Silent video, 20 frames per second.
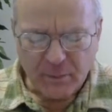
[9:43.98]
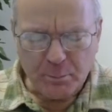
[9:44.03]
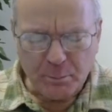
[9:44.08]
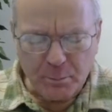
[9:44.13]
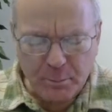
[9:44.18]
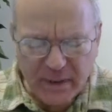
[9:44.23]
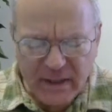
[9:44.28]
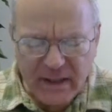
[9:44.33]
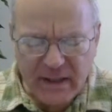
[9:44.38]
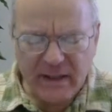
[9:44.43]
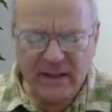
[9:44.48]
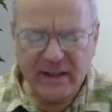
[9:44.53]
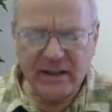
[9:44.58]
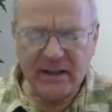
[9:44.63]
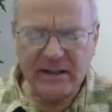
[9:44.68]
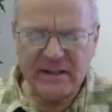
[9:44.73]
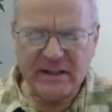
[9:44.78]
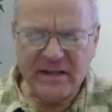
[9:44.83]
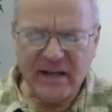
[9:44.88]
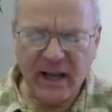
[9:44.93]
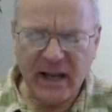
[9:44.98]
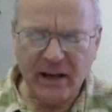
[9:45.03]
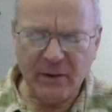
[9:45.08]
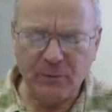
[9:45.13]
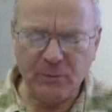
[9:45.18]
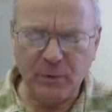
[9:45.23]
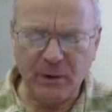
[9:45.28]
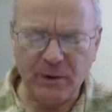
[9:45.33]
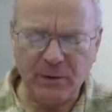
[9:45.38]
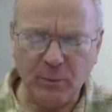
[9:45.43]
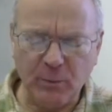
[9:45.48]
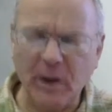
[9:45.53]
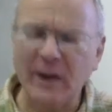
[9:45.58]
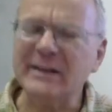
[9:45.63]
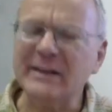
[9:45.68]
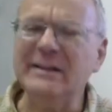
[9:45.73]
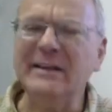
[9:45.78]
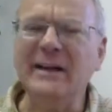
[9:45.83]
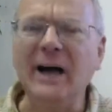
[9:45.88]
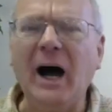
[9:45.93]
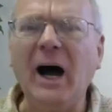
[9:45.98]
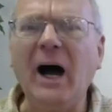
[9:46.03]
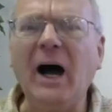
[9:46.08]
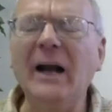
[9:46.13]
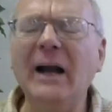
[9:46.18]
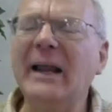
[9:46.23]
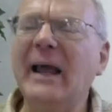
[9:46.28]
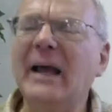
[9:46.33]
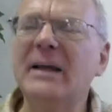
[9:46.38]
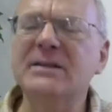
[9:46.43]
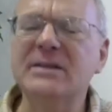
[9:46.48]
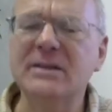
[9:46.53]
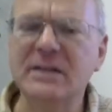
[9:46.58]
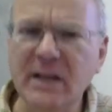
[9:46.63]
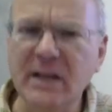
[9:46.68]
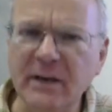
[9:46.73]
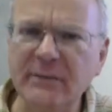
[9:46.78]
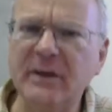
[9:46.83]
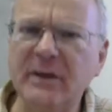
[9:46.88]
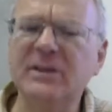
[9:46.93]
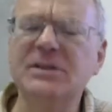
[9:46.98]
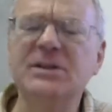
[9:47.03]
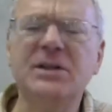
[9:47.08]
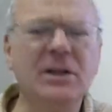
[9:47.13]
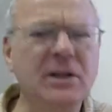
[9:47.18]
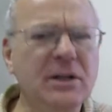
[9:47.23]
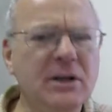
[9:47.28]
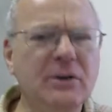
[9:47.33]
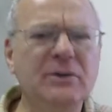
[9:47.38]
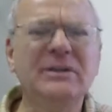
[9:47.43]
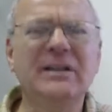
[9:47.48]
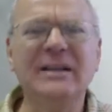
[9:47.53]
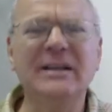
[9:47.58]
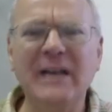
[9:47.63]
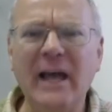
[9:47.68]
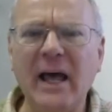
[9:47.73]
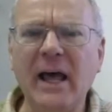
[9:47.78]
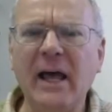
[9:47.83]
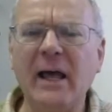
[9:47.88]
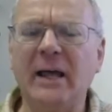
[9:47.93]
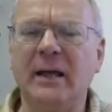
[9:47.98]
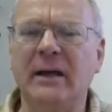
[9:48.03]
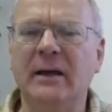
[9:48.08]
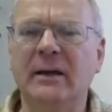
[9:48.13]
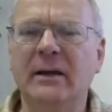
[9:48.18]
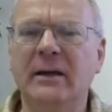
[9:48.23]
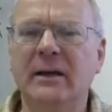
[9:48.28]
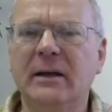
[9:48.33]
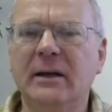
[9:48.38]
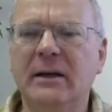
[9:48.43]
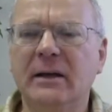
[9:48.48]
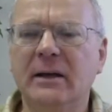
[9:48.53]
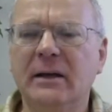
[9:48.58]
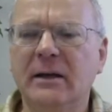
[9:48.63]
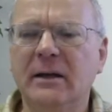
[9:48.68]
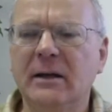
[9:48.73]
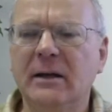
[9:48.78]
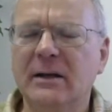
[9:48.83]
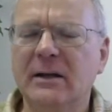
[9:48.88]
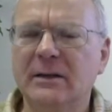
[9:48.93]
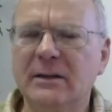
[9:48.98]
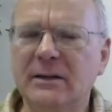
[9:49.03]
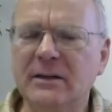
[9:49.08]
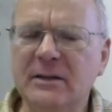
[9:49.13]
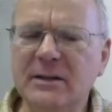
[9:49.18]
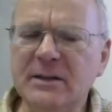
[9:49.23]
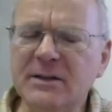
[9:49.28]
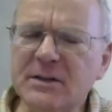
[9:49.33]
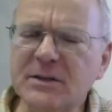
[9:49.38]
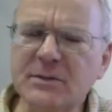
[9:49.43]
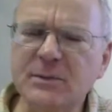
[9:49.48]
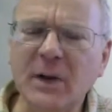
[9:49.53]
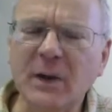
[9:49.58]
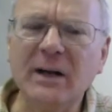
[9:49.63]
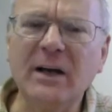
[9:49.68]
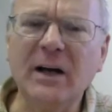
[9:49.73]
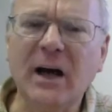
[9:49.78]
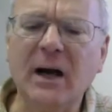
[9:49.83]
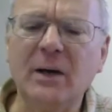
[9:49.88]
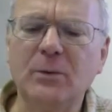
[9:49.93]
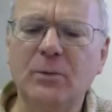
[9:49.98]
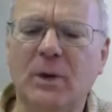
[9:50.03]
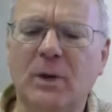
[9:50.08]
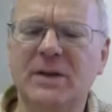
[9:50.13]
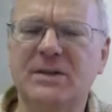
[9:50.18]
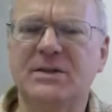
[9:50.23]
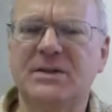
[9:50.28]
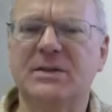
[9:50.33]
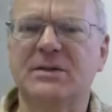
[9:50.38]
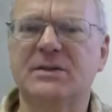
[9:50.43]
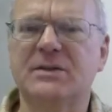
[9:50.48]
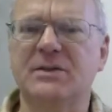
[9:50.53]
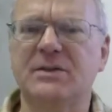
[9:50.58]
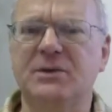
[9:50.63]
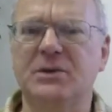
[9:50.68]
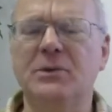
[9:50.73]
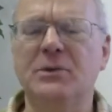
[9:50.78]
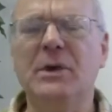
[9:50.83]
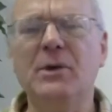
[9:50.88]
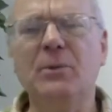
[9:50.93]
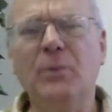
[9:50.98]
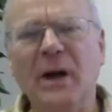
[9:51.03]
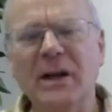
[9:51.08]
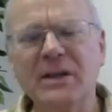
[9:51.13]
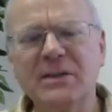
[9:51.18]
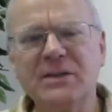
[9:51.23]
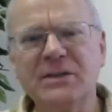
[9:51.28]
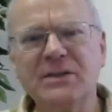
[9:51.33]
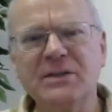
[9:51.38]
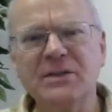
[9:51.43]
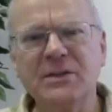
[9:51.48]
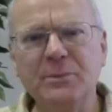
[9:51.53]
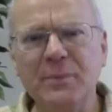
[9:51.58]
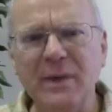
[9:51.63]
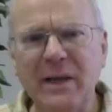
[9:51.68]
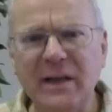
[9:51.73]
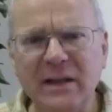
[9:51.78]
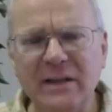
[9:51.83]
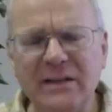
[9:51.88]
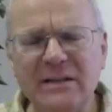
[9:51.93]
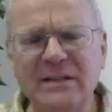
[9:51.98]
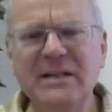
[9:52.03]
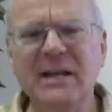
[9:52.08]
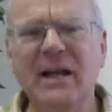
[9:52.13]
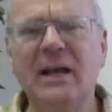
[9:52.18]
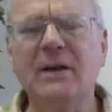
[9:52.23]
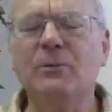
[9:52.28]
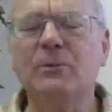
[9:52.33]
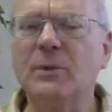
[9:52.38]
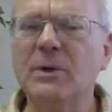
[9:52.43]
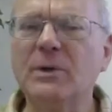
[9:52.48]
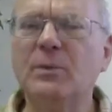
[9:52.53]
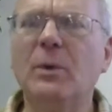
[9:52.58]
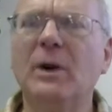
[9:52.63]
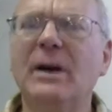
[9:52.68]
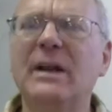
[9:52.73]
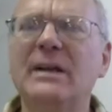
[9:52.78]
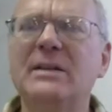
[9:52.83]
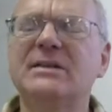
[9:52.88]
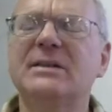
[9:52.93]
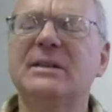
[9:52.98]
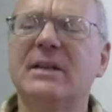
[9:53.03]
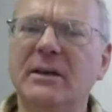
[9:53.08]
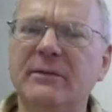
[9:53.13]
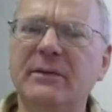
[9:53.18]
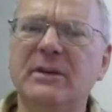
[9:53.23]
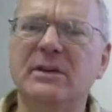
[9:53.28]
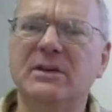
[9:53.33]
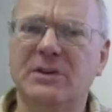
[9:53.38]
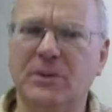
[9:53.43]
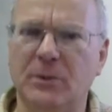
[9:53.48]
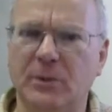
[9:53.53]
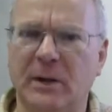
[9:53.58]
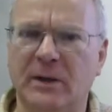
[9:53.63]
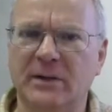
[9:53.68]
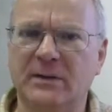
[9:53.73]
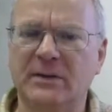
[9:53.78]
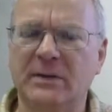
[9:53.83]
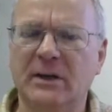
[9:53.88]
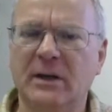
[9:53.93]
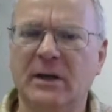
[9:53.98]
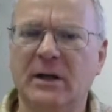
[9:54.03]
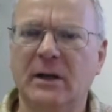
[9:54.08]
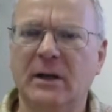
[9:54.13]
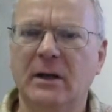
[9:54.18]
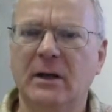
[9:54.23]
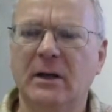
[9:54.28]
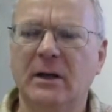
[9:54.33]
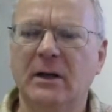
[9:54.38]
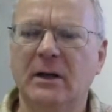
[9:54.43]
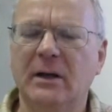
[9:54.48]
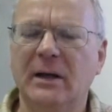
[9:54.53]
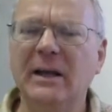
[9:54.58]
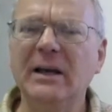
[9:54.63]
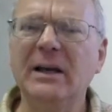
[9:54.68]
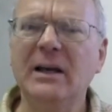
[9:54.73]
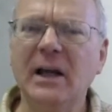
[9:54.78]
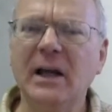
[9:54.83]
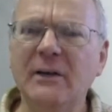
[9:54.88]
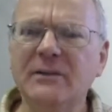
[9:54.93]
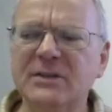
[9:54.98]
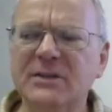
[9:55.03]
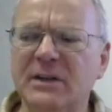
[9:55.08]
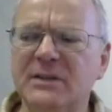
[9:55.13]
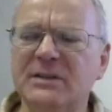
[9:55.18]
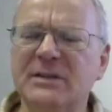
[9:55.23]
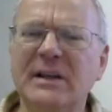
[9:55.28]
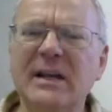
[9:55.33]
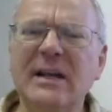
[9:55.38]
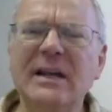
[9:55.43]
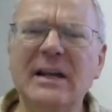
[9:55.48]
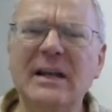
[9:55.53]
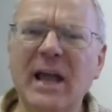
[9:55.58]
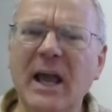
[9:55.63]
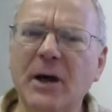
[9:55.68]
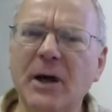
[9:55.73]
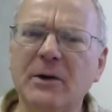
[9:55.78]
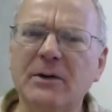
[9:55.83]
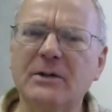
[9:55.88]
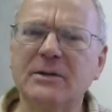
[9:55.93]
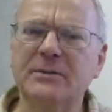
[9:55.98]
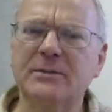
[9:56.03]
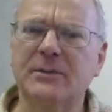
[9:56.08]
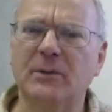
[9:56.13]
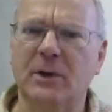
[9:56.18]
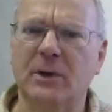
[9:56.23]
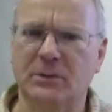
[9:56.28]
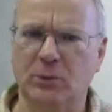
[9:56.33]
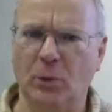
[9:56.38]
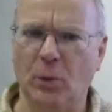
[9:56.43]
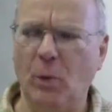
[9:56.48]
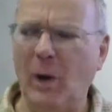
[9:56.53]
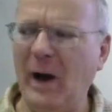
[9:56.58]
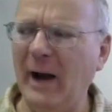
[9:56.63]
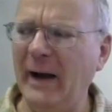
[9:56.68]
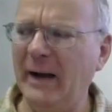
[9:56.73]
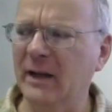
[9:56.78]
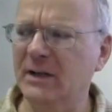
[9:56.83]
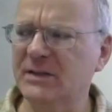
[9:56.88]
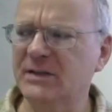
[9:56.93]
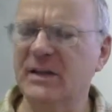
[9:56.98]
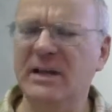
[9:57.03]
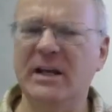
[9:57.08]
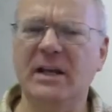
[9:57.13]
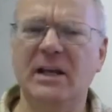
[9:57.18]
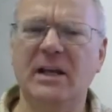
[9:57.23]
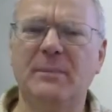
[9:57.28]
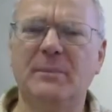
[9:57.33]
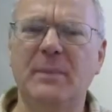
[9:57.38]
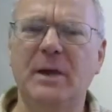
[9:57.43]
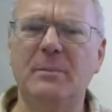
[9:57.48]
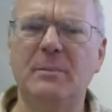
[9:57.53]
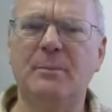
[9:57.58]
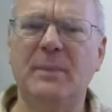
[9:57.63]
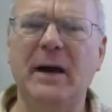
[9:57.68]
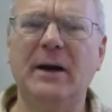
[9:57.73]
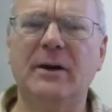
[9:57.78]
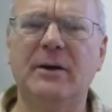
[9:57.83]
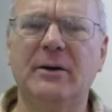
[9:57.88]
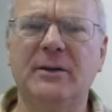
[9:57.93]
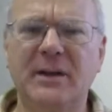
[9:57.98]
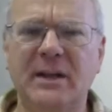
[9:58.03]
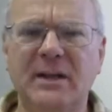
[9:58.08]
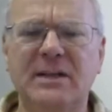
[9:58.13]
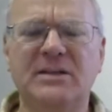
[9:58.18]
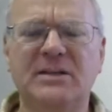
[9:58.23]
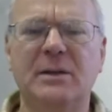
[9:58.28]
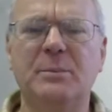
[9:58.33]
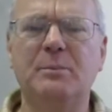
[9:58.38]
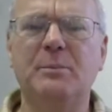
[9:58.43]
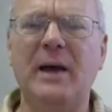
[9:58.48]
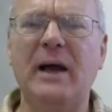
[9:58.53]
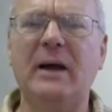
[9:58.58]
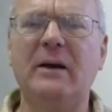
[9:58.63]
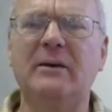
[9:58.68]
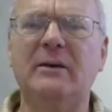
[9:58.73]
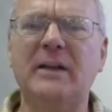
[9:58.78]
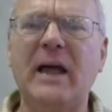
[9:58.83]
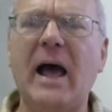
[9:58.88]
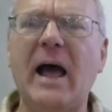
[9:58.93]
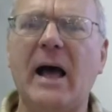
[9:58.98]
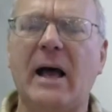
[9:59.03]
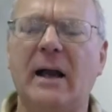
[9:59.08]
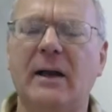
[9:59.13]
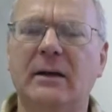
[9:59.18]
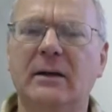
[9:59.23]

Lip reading: be content with what God has given to you today. This is what God wants us to do. He wants us to be content with what he's given to us. He loves us and he cares for us. Well, why doesn't he give me better this and better that?